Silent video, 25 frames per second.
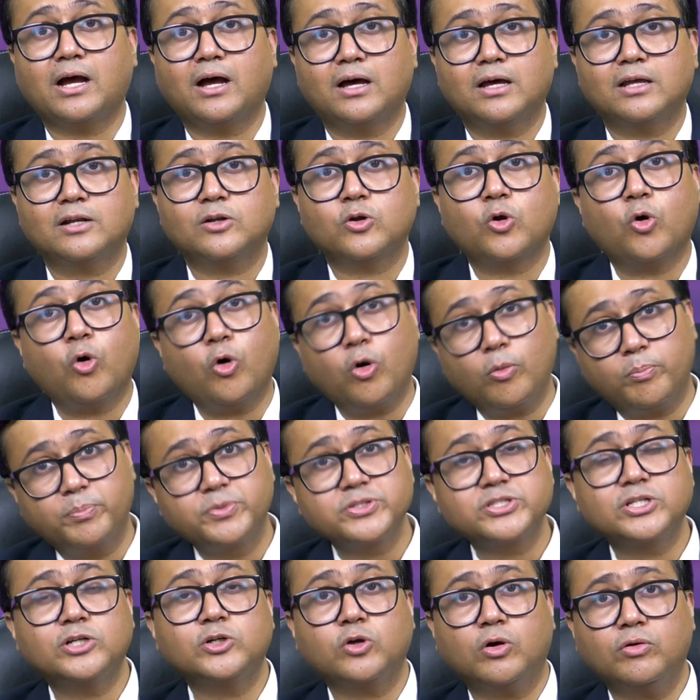are
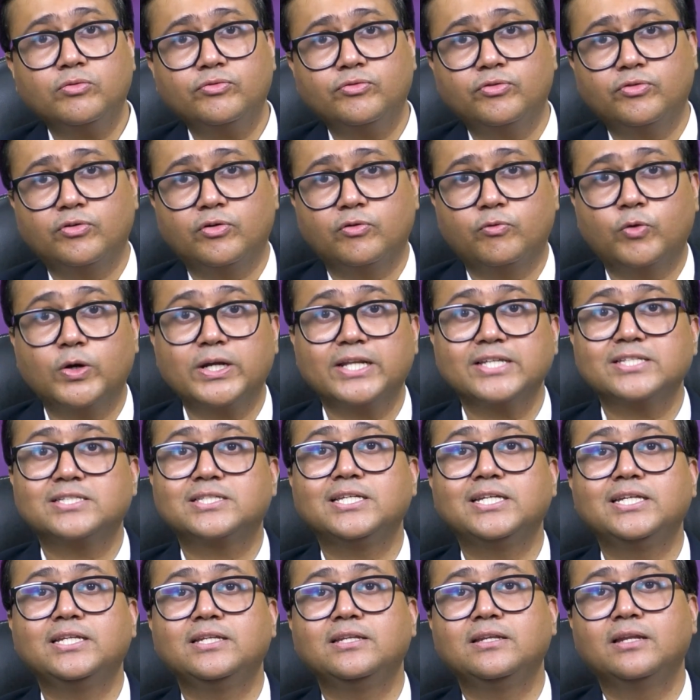opposite of what is
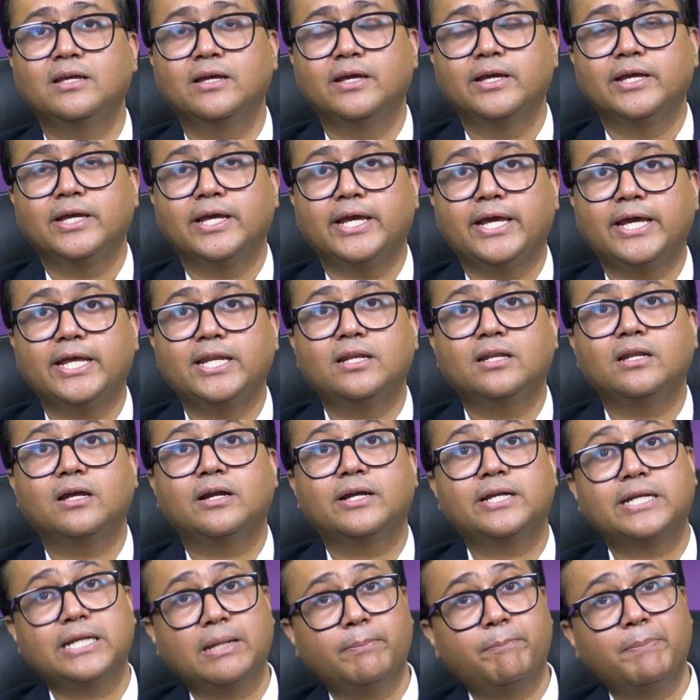seen in
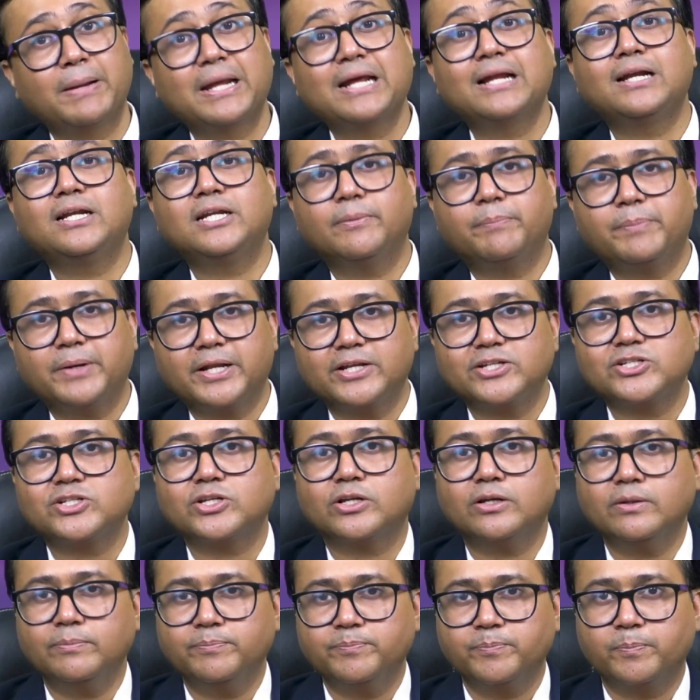typical
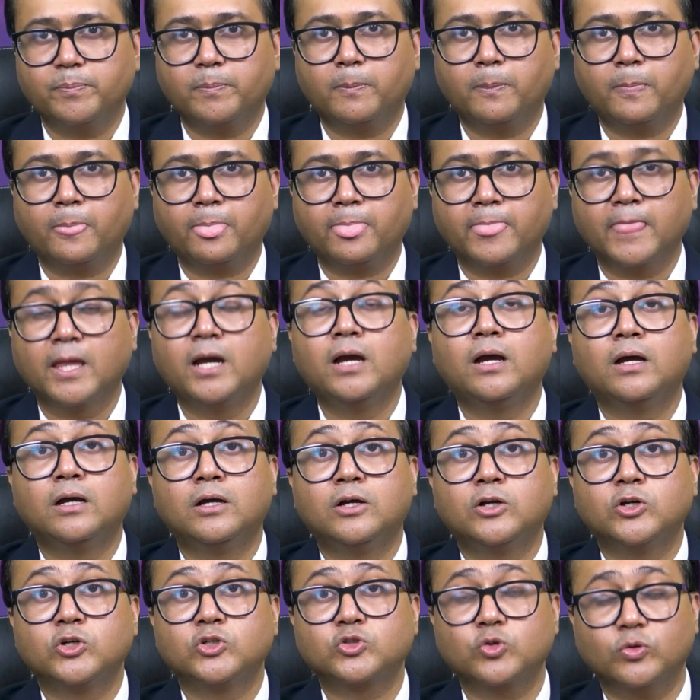depression.
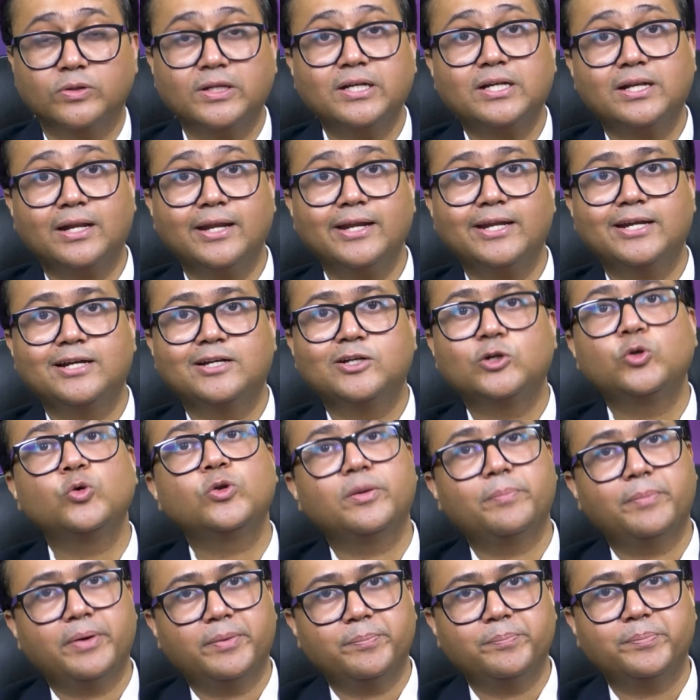So the trick to
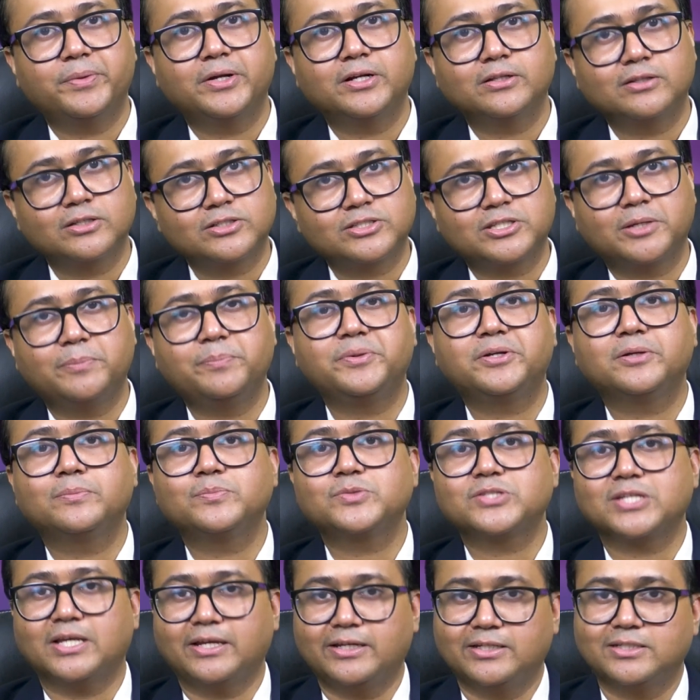remember the
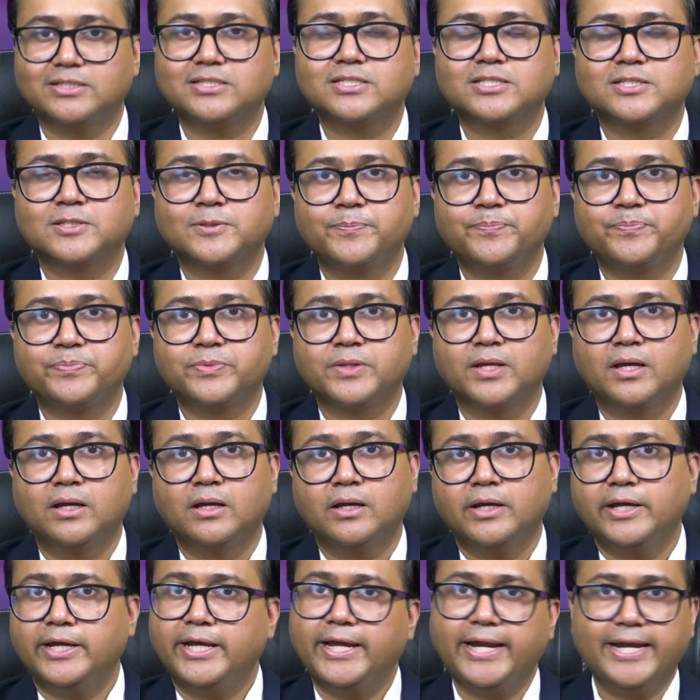symptoms is,
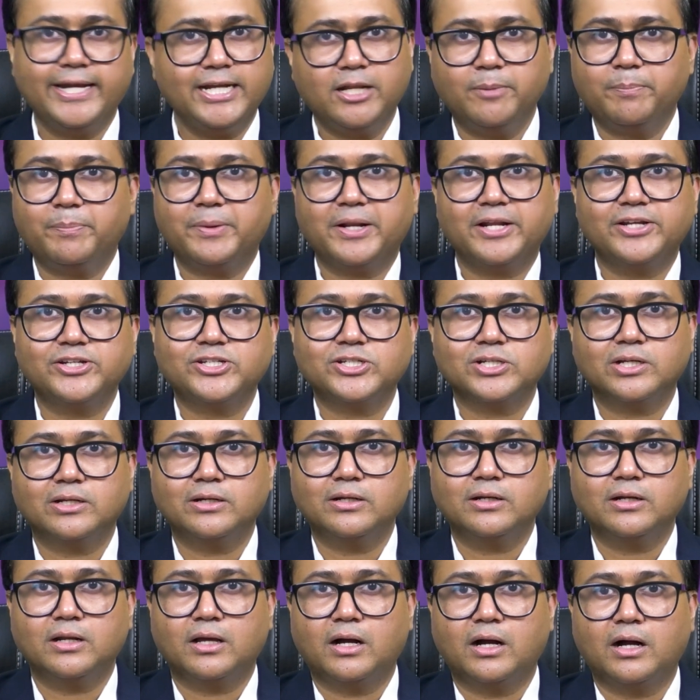in
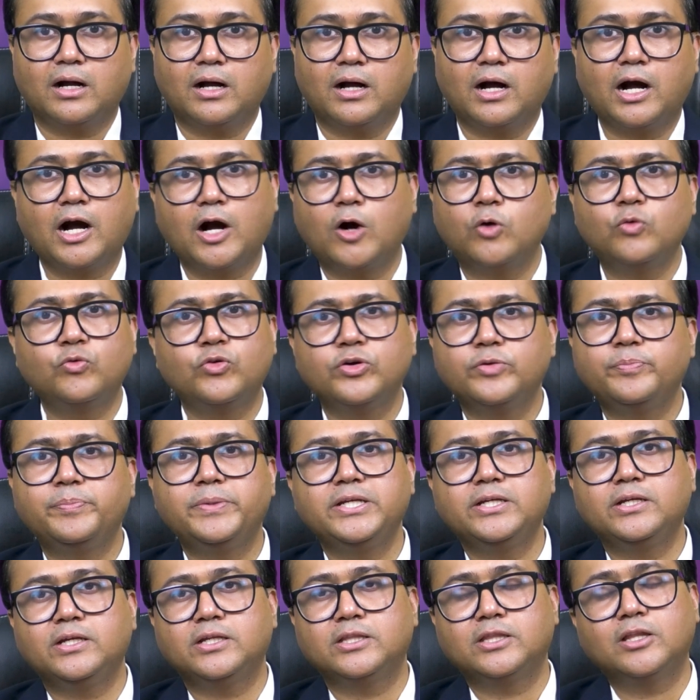depression, how would
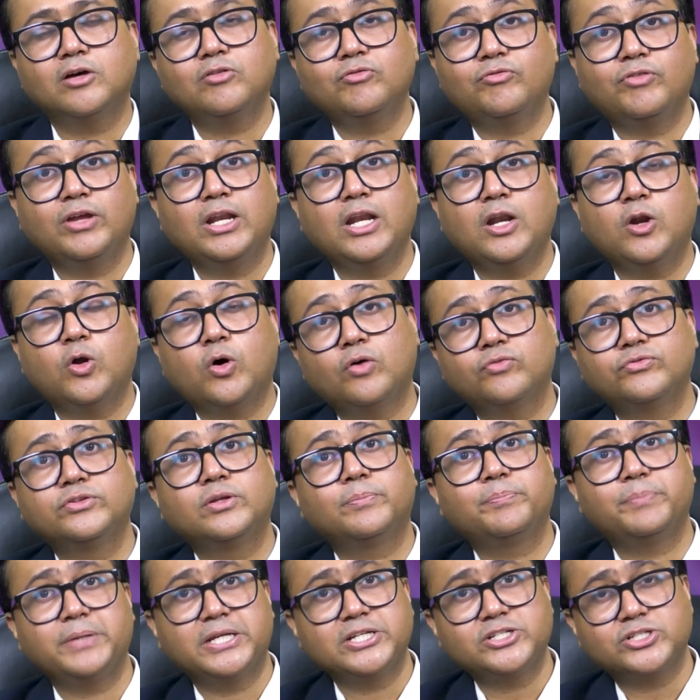be the will of
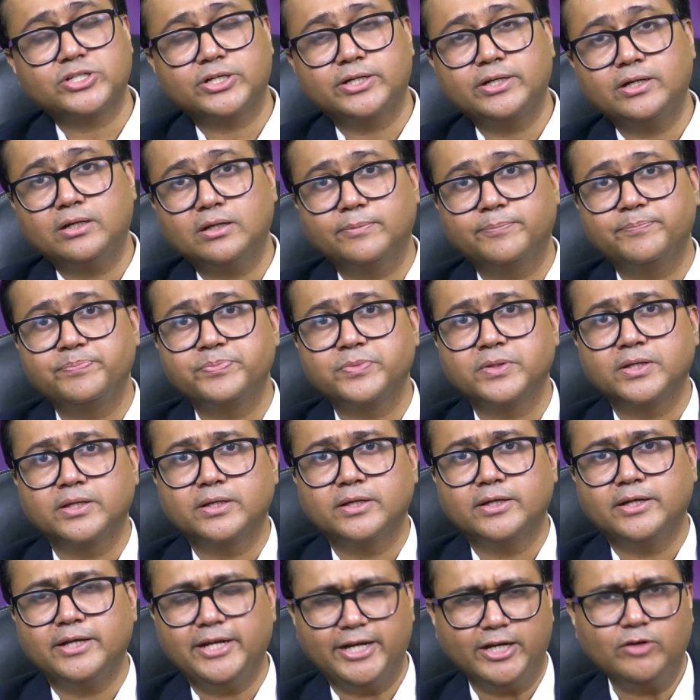the patient?
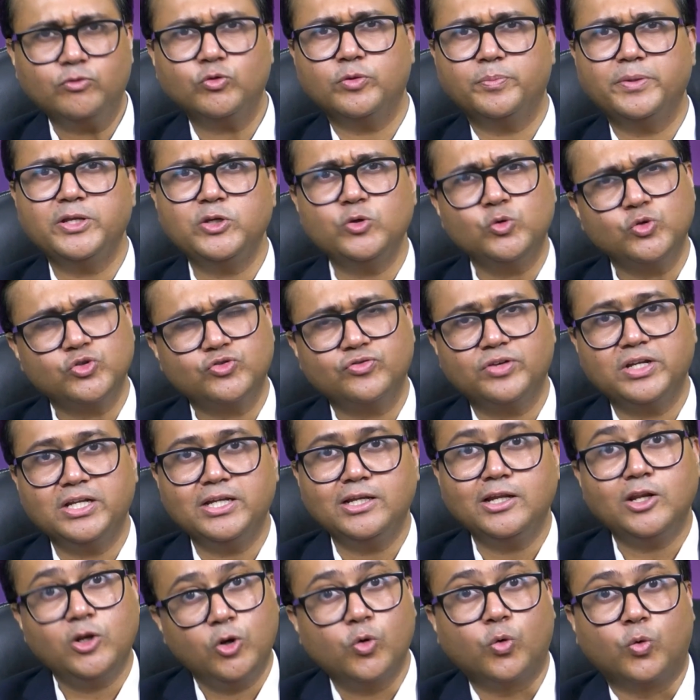It would be
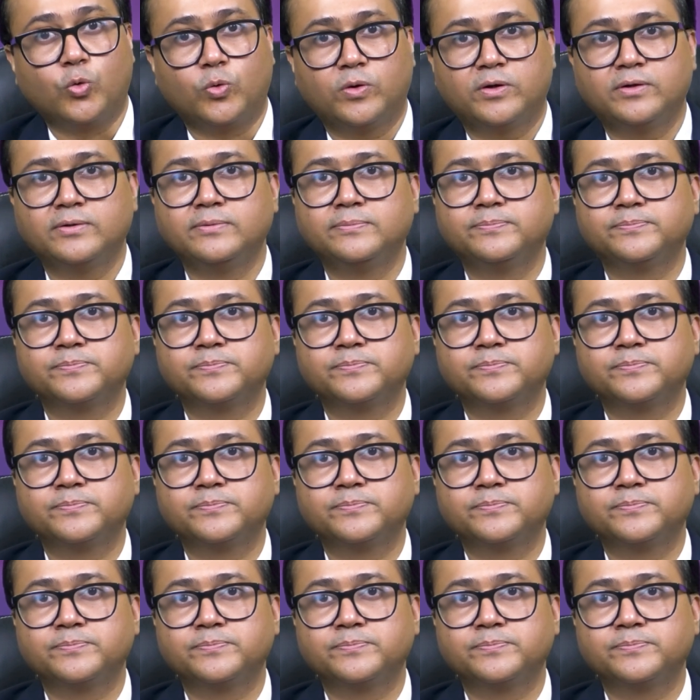usually low.